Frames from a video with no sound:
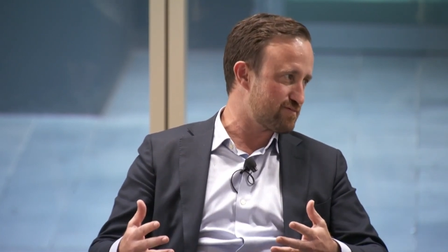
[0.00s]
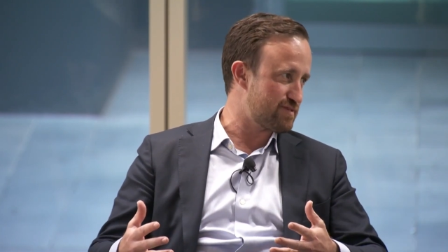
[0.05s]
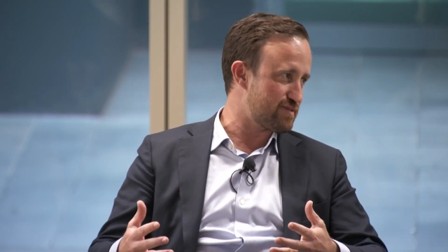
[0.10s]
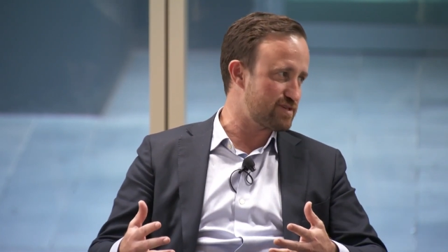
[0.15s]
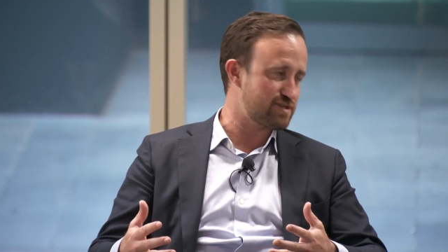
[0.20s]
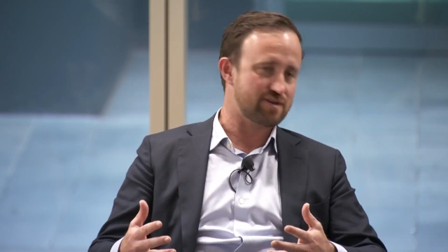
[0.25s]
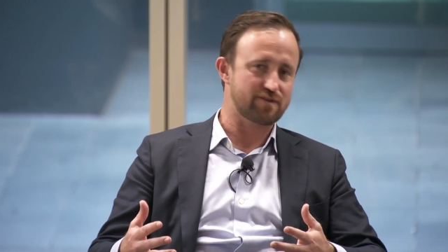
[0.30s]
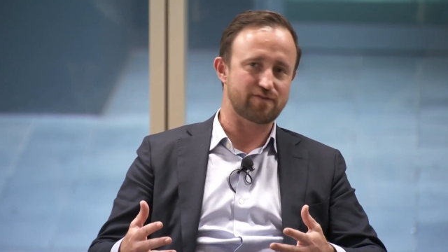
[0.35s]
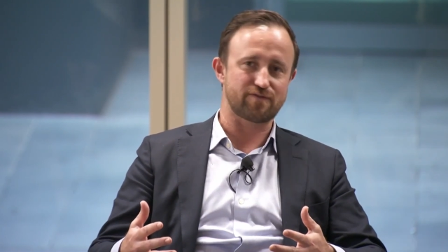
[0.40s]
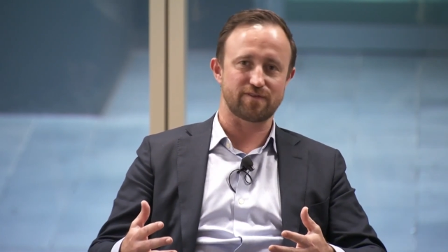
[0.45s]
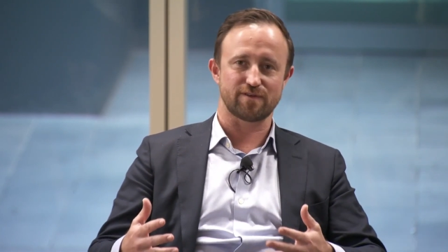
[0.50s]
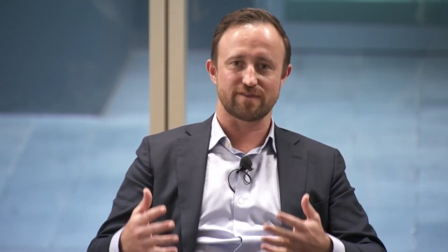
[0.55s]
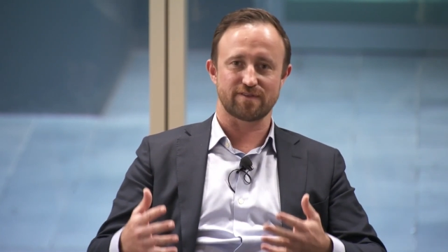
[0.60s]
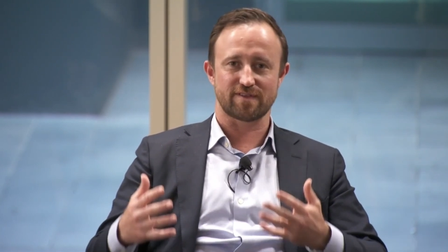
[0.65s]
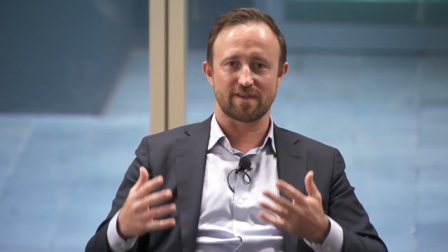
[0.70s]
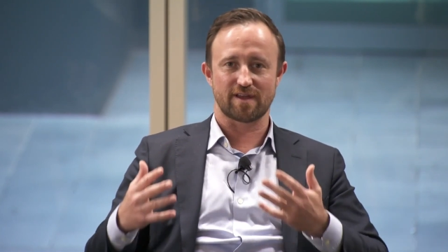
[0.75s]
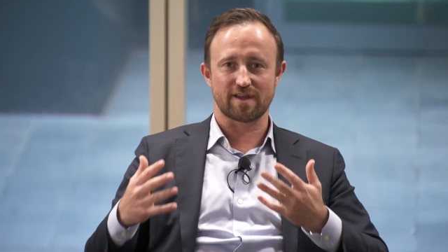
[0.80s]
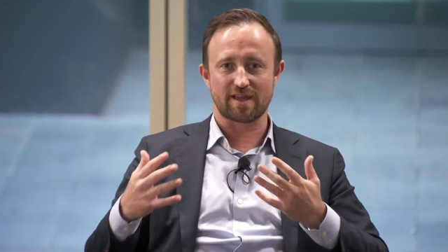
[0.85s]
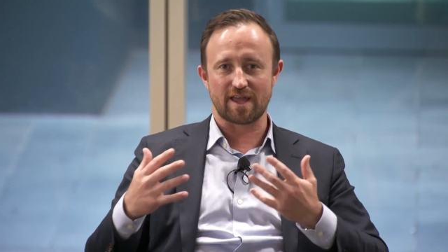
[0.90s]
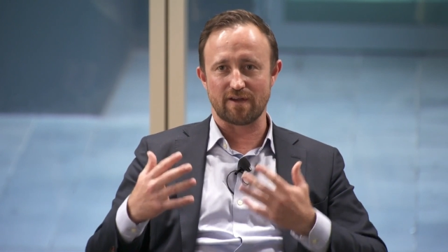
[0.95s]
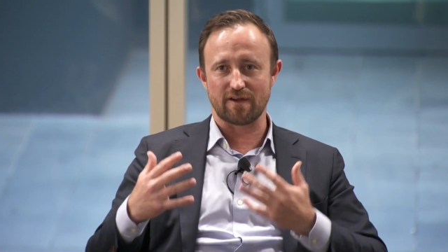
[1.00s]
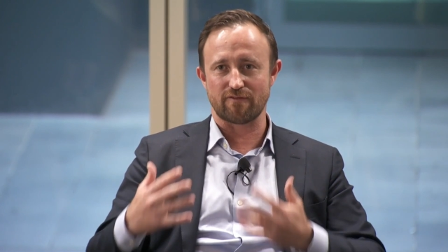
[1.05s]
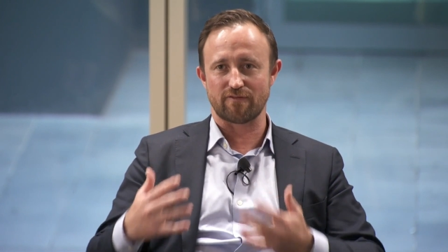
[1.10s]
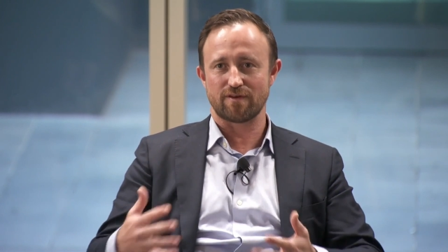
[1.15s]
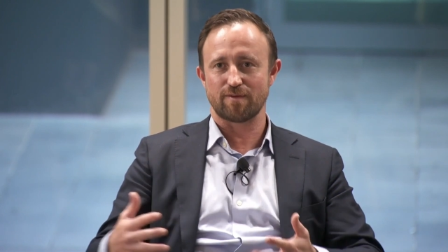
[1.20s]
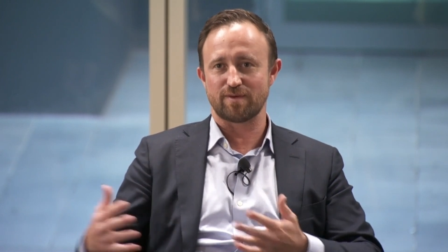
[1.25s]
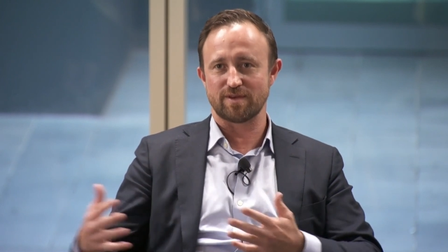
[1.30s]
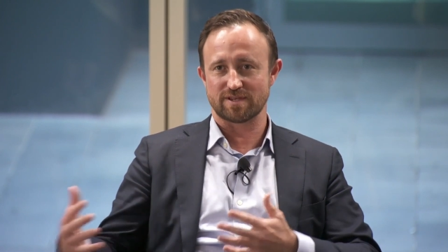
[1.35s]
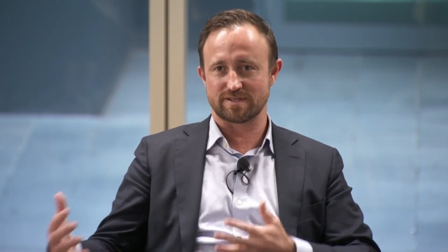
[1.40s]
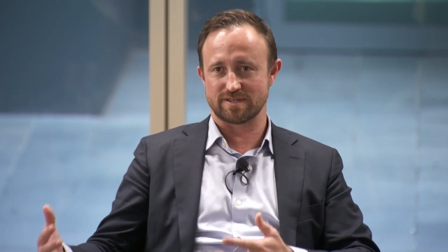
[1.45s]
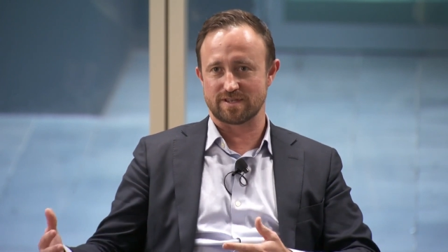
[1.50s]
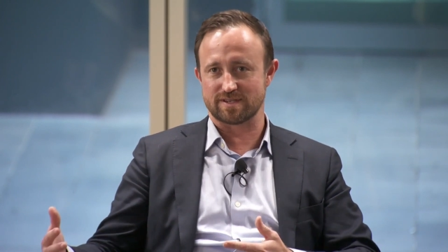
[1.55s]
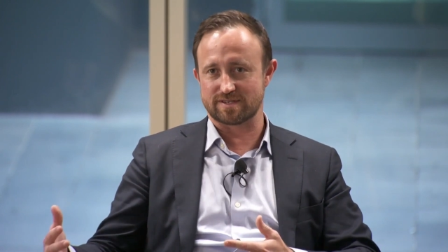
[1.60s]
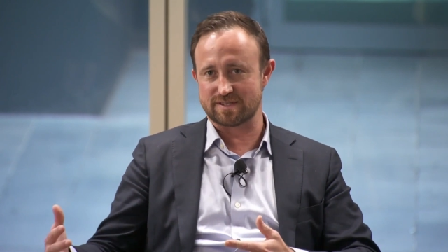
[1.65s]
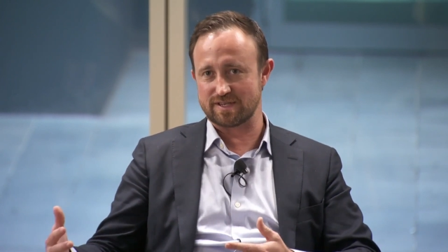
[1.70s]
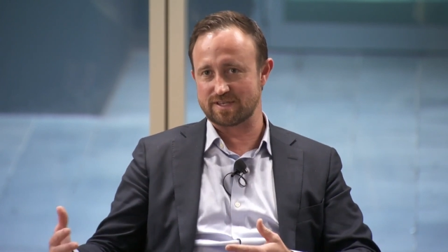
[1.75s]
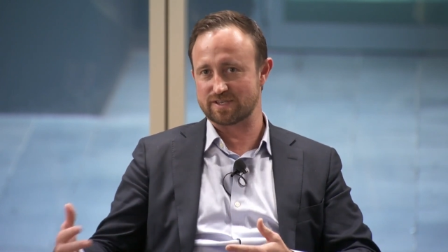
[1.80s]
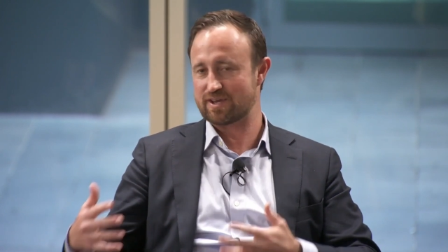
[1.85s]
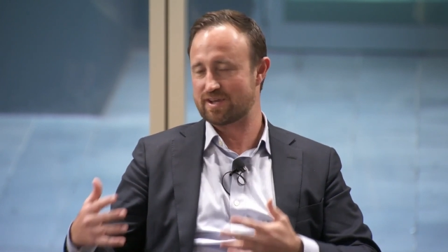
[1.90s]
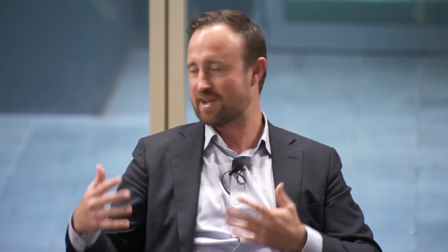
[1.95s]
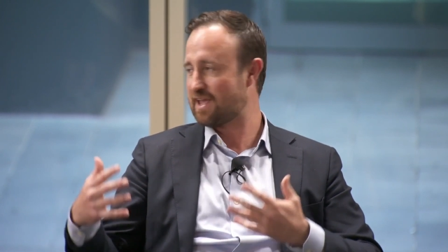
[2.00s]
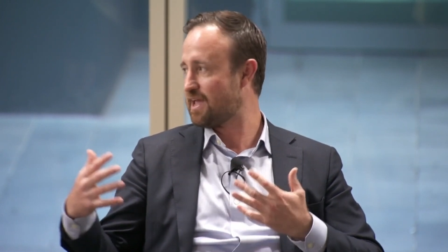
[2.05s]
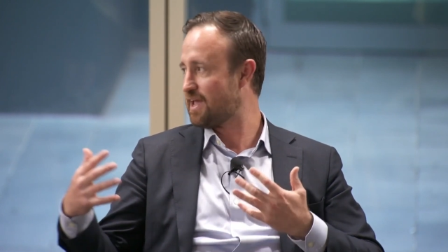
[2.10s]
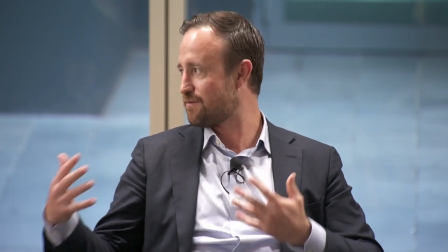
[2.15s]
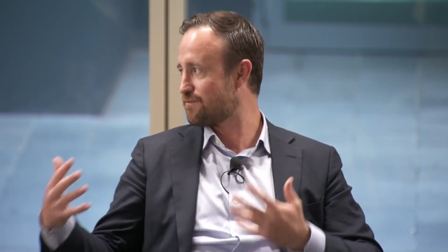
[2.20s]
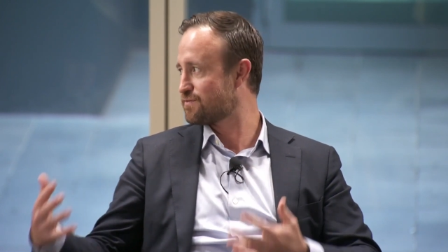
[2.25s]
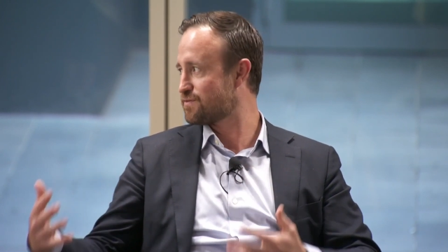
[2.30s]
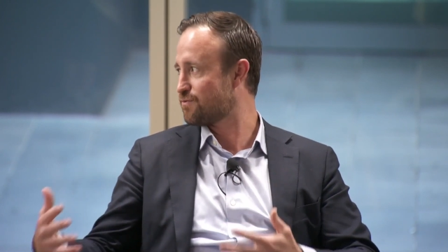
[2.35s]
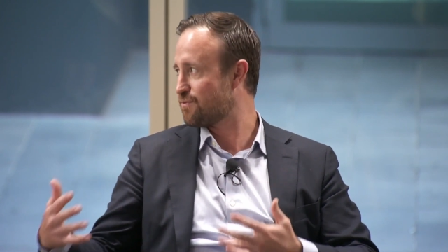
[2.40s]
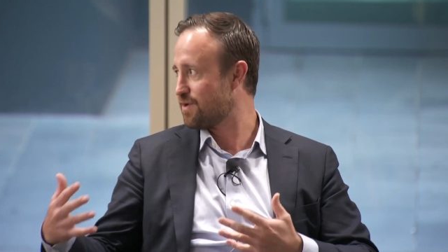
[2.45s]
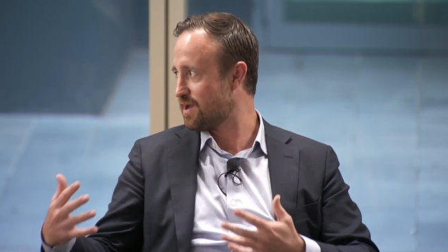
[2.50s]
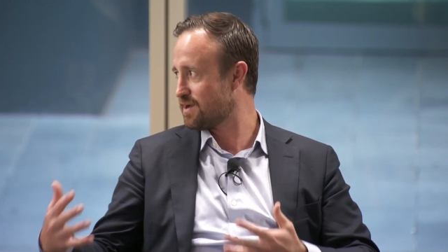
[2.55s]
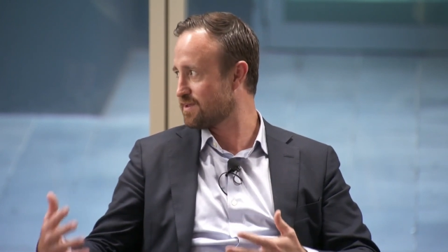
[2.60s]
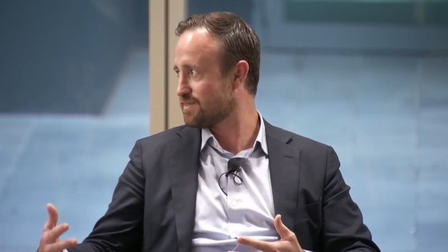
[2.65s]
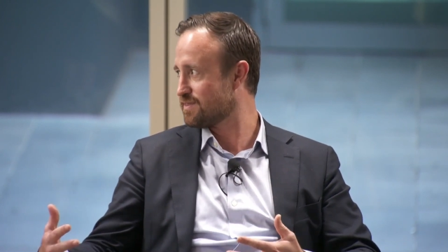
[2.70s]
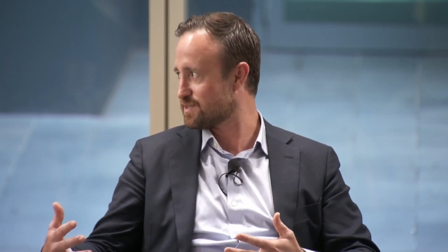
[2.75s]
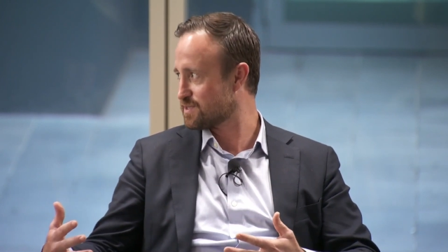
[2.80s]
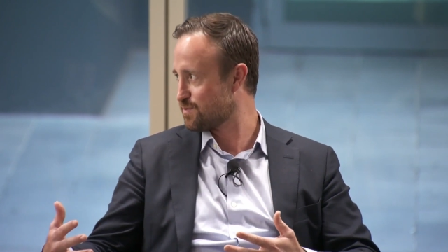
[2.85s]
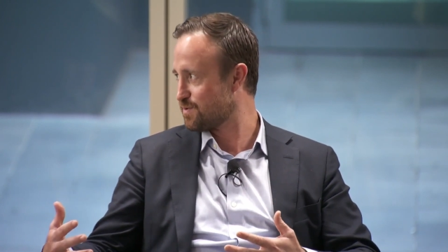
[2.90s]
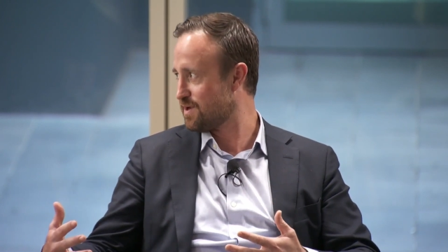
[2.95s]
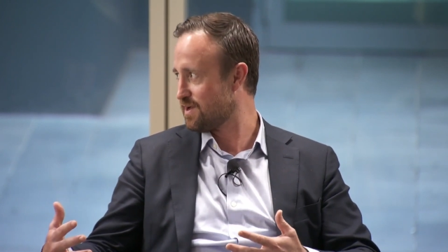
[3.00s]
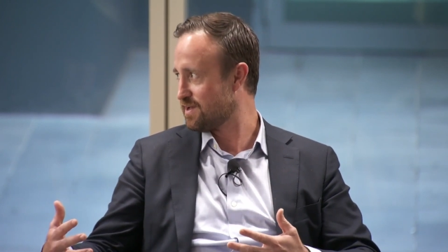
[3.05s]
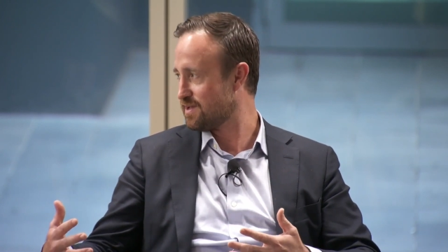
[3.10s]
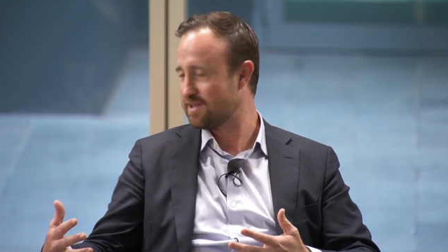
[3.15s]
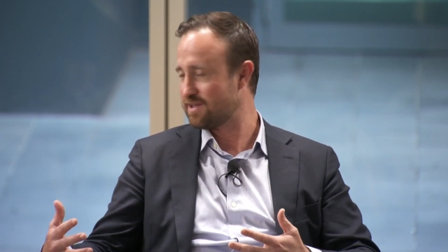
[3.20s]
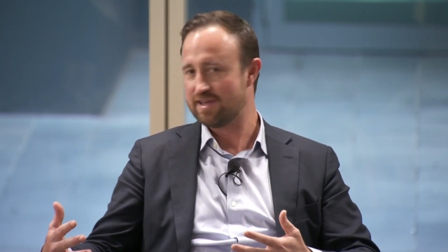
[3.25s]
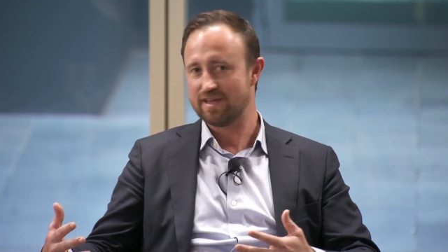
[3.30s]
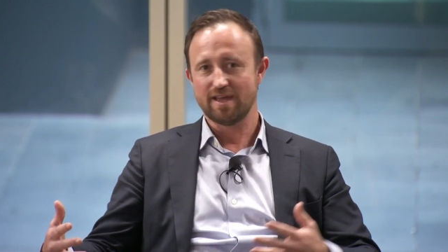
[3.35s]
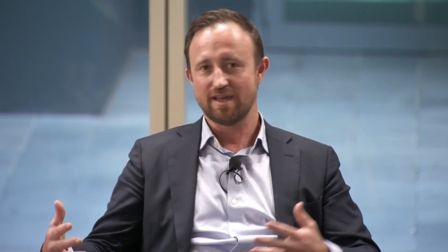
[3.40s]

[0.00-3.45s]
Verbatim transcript: It just feels like every business is going to have to run in this way